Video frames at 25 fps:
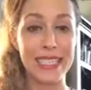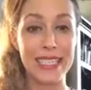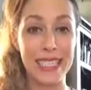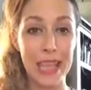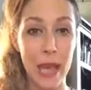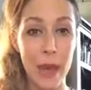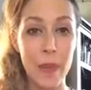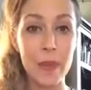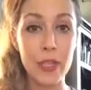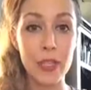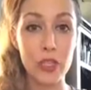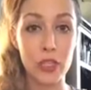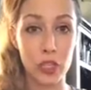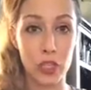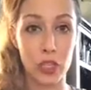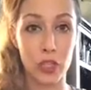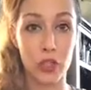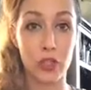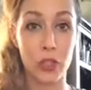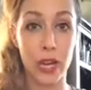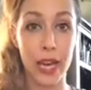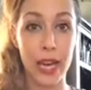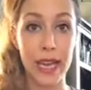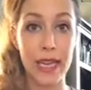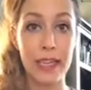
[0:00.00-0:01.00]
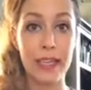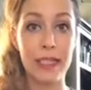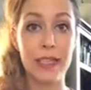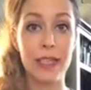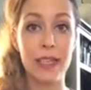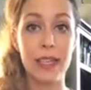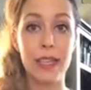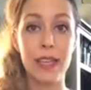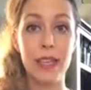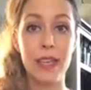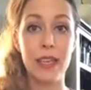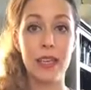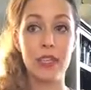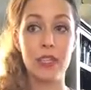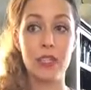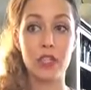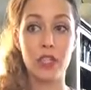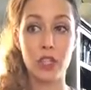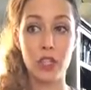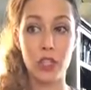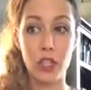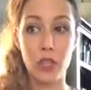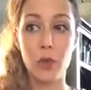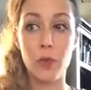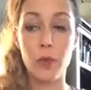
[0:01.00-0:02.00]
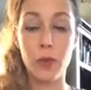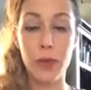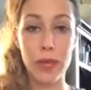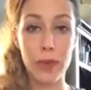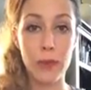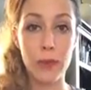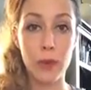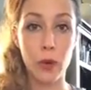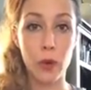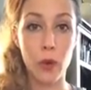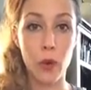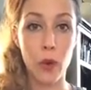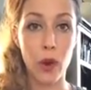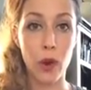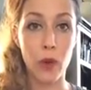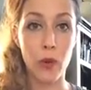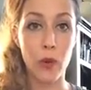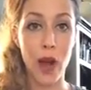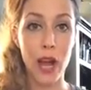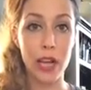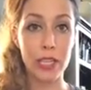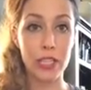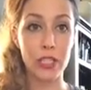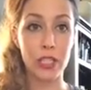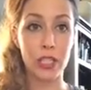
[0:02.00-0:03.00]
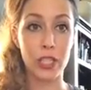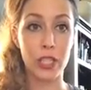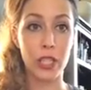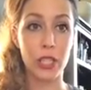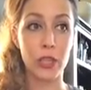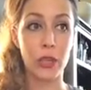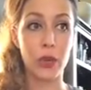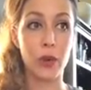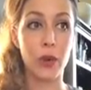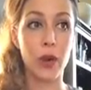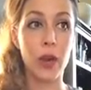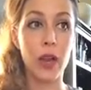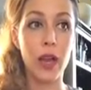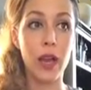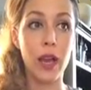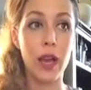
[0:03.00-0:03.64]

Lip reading: demonstrate to people who are watching you